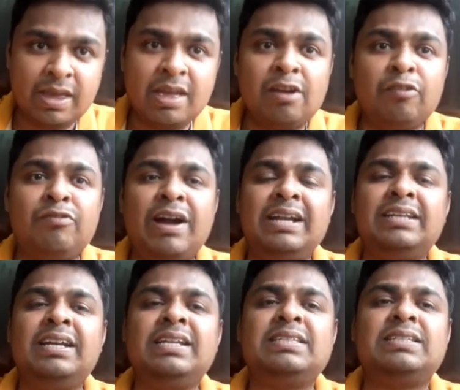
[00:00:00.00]
Find the
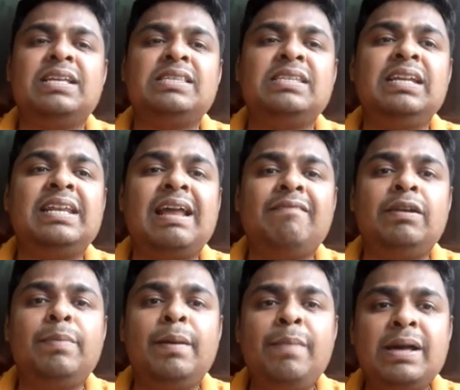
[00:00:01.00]
distance he traveled
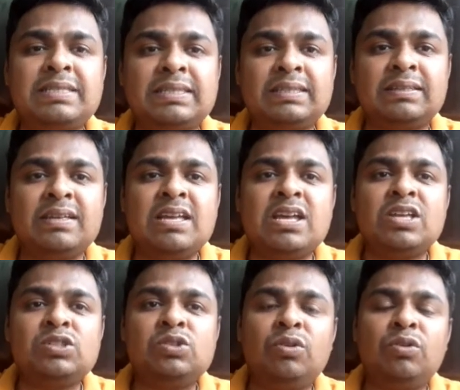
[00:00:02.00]
by bus.
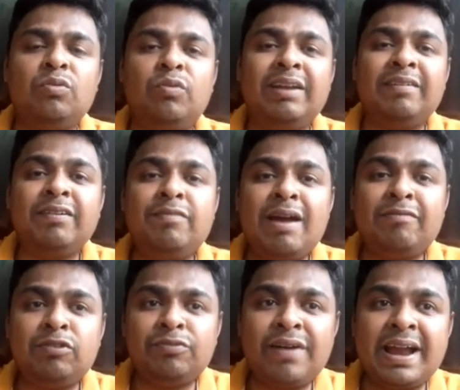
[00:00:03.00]
So whatever we have
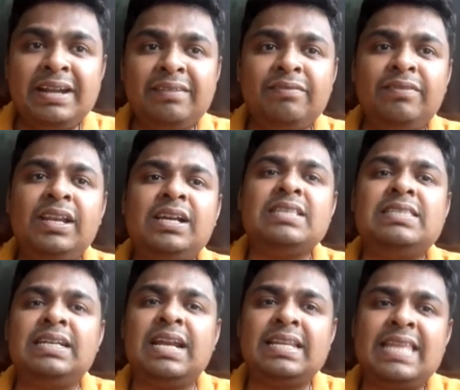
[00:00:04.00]
to find, we'll
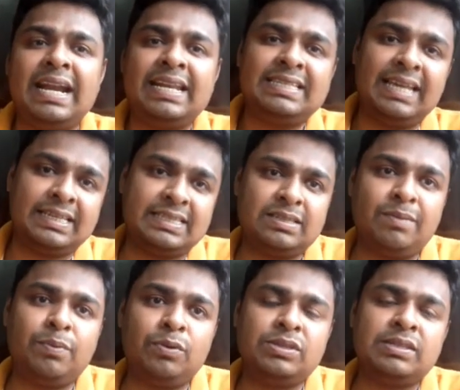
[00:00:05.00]
consider that as x.
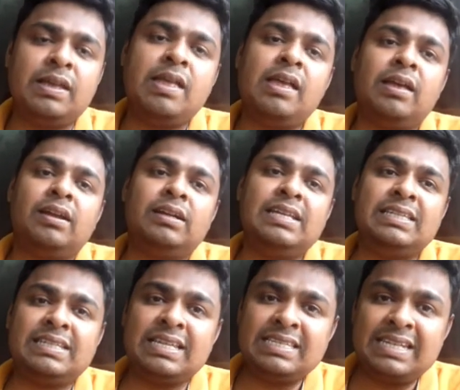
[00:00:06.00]
Suppose
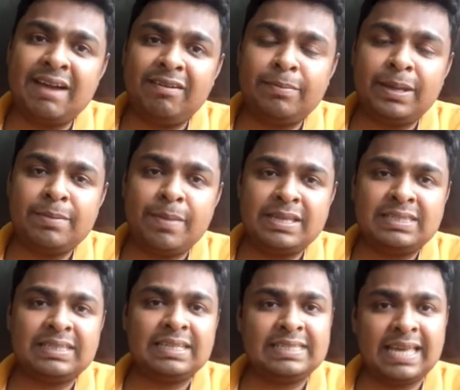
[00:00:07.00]
distance traveled by the bus
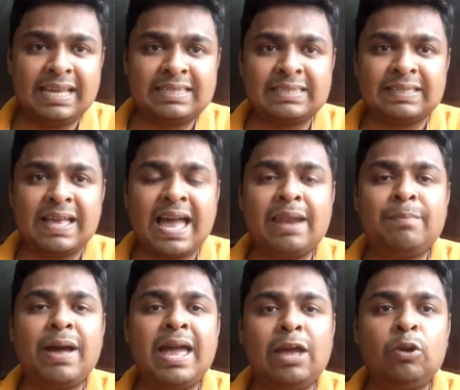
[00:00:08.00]
is x and
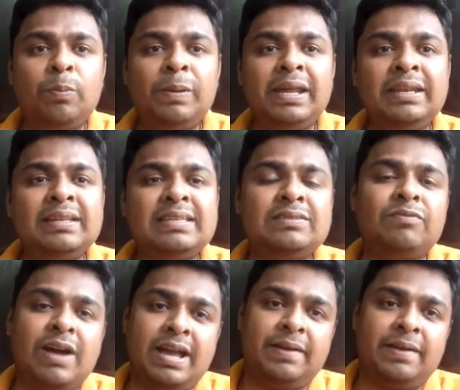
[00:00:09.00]
by aeroplane is y.